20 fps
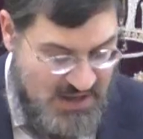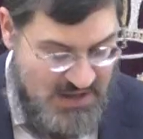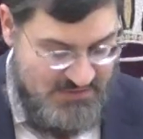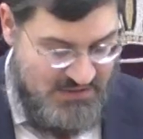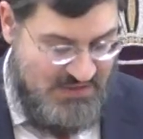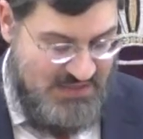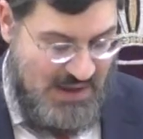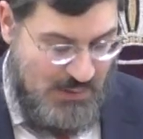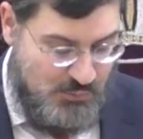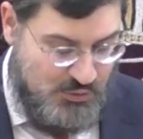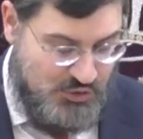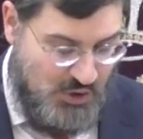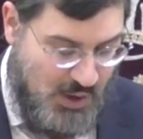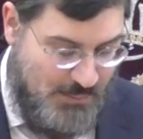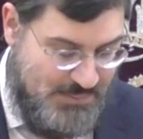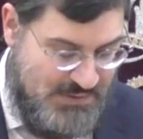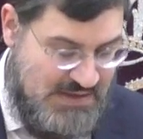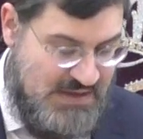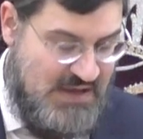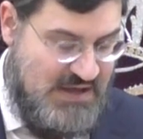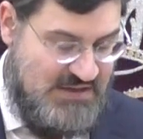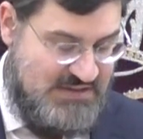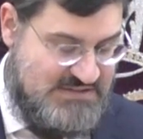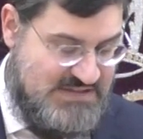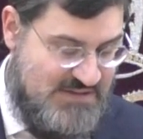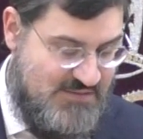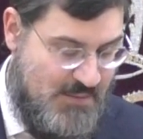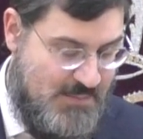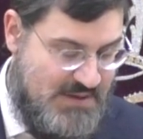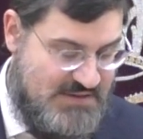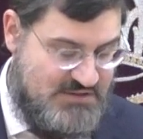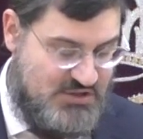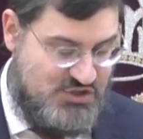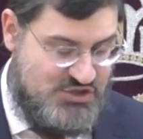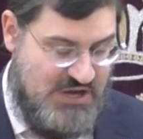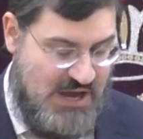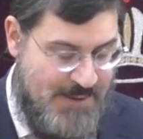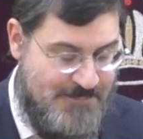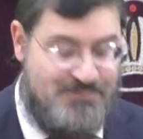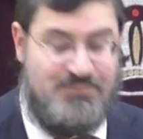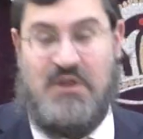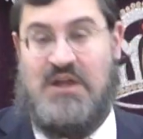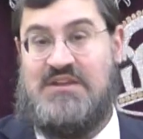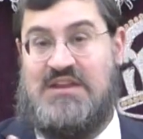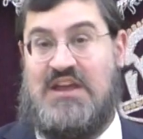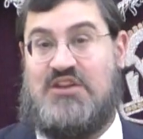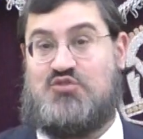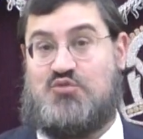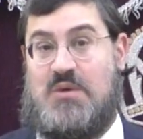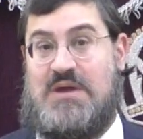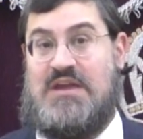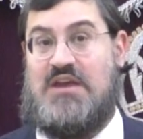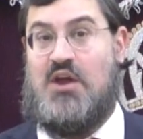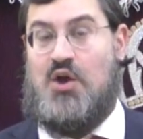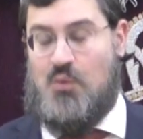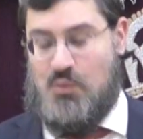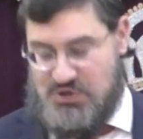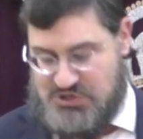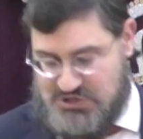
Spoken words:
then that would not be ksiva. Mitzvah Shem. Next week, we